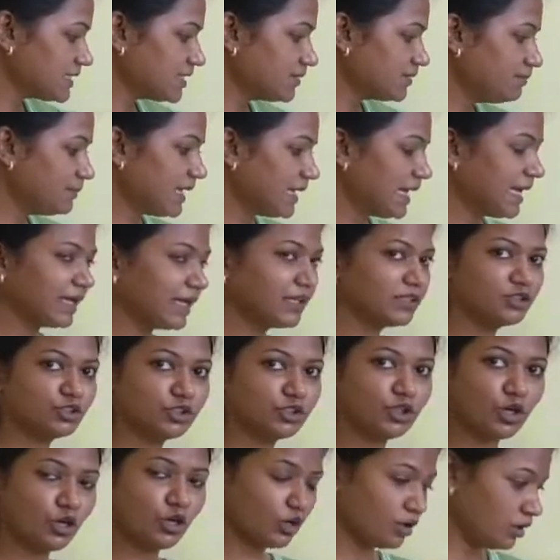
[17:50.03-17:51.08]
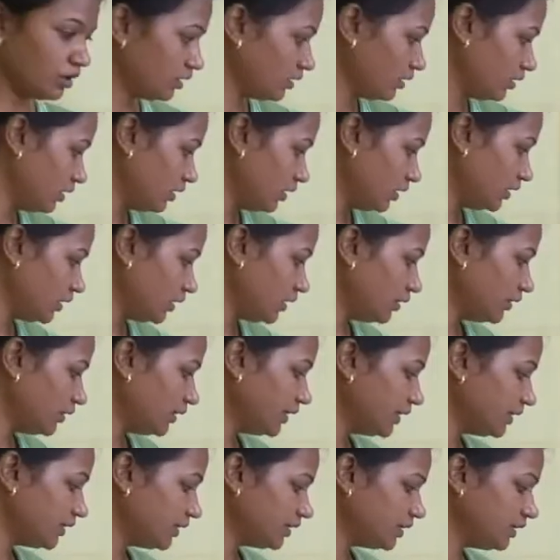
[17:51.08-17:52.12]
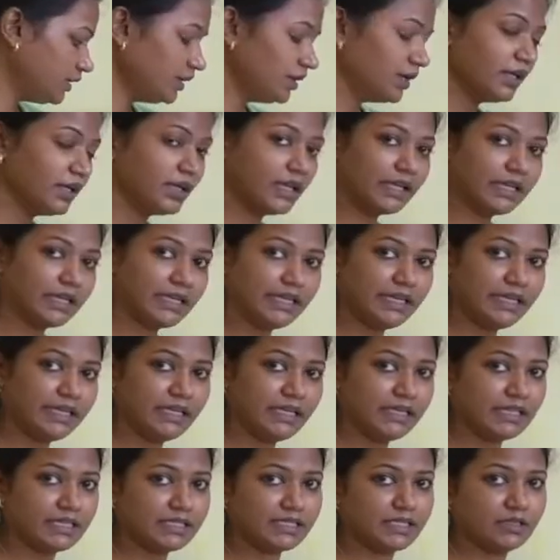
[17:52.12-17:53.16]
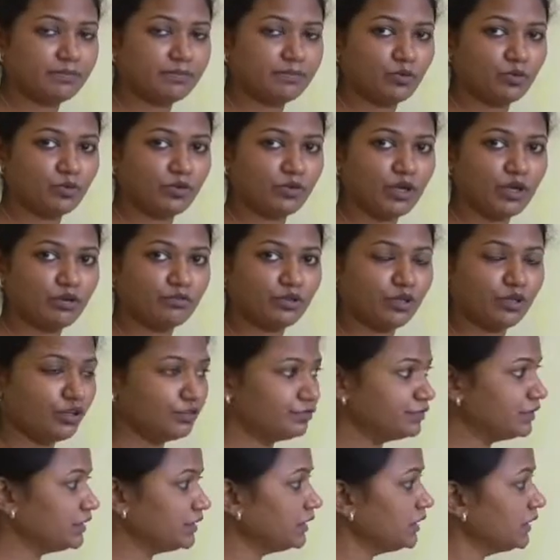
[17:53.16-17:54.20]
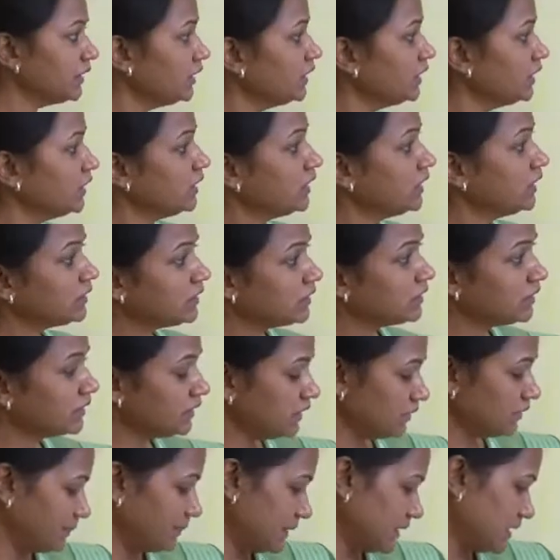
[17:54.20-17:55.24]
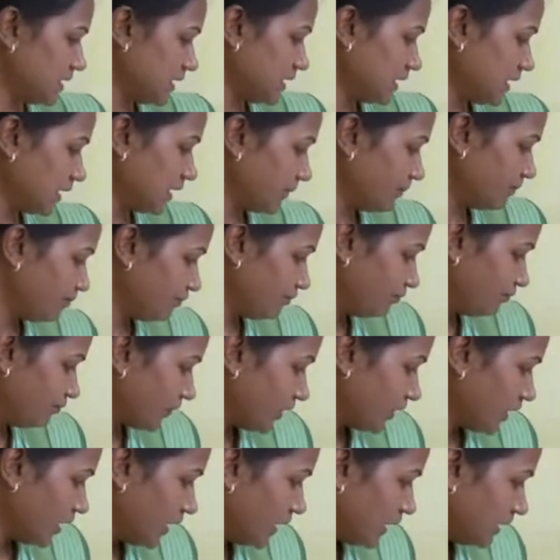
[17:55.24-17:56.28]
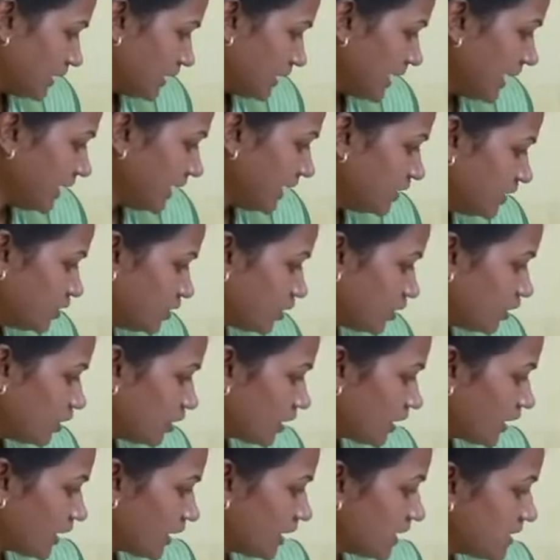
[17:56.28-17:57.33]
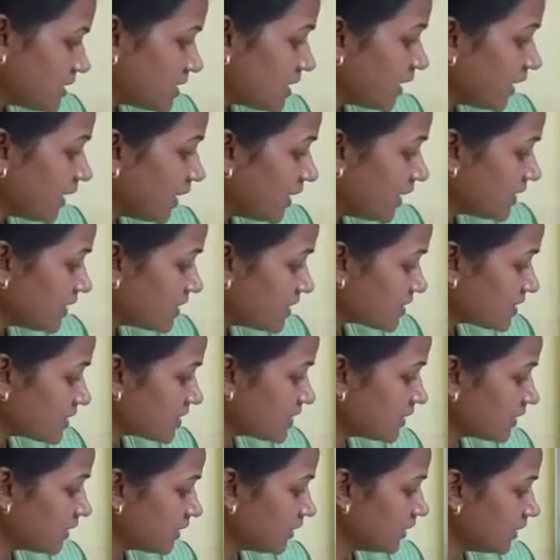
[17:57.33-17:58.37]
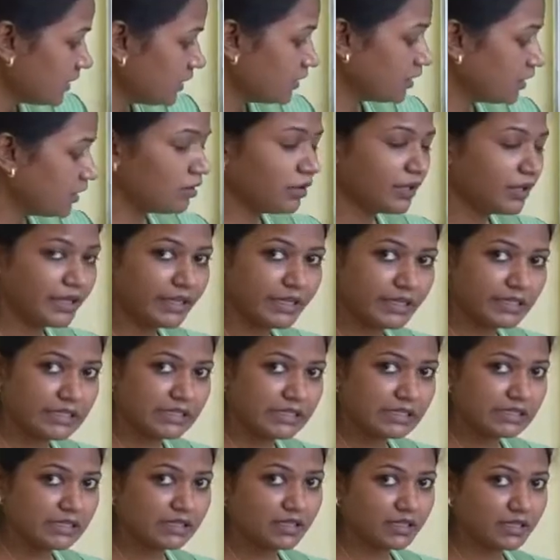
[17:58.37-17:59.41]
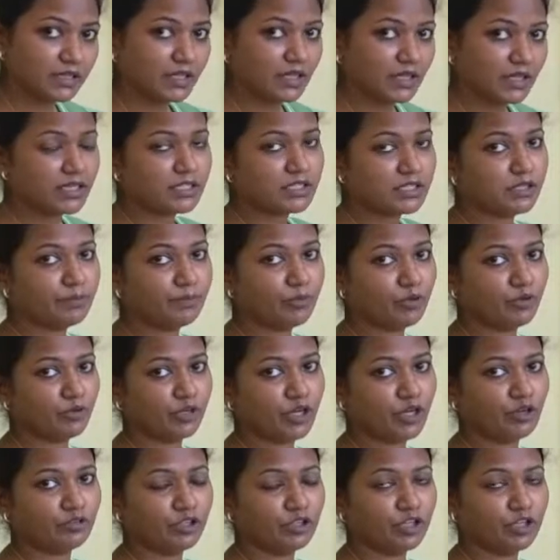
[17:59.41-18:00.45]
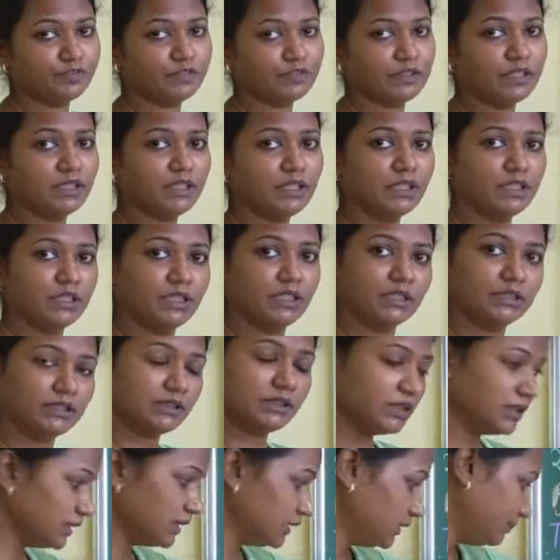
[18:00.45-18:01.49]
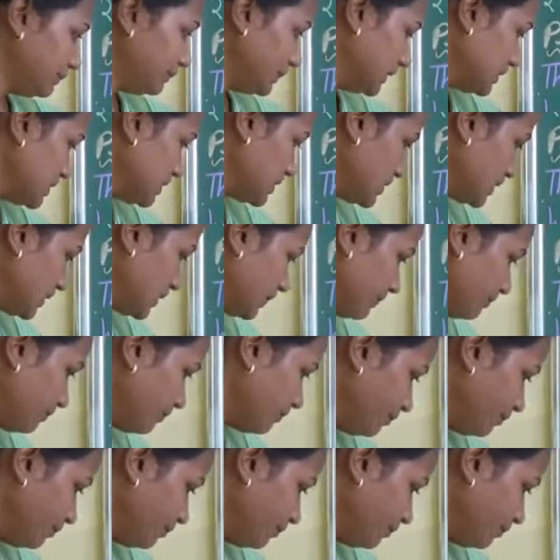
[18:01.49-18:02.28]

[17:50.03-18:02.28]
a black dog. Now here he is the pronoun of the third person. That dog is his. Now his is the pronoun of the third person.